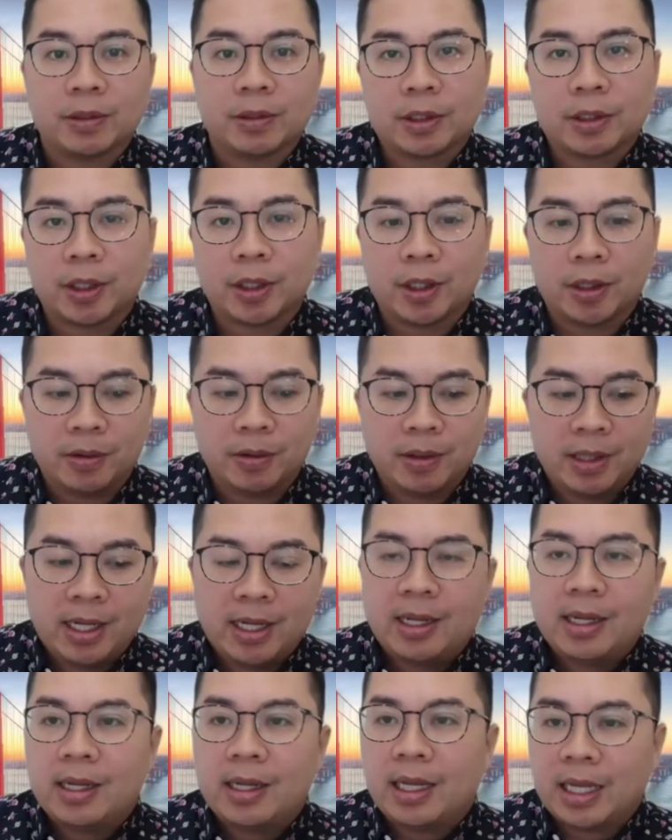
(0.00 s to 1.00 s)
So
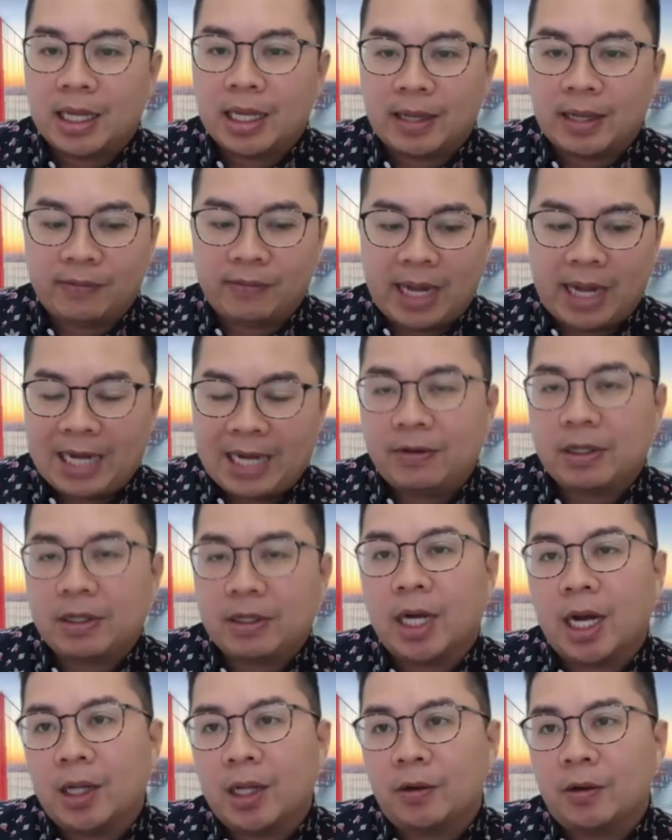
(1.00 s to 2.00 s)
if I have
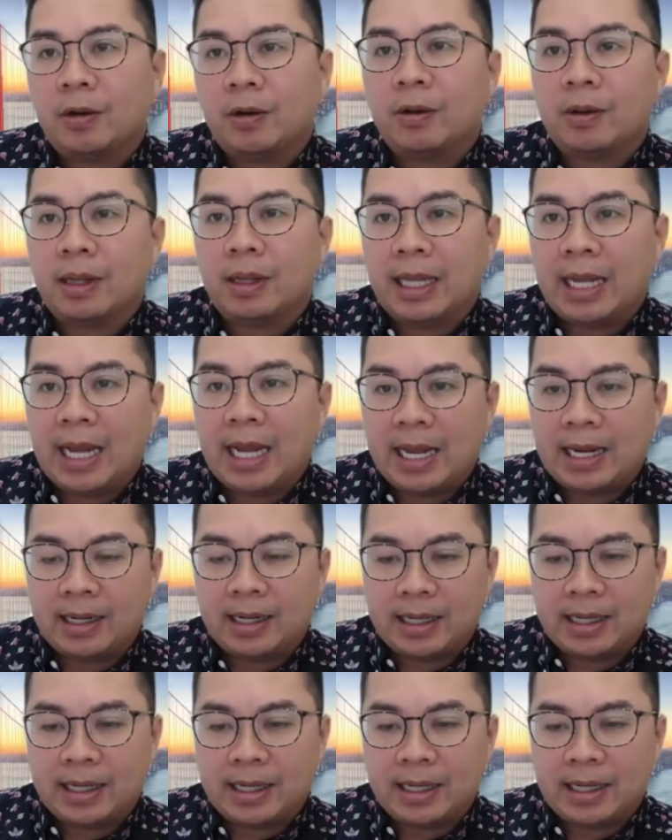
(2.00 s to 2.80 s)
$1 that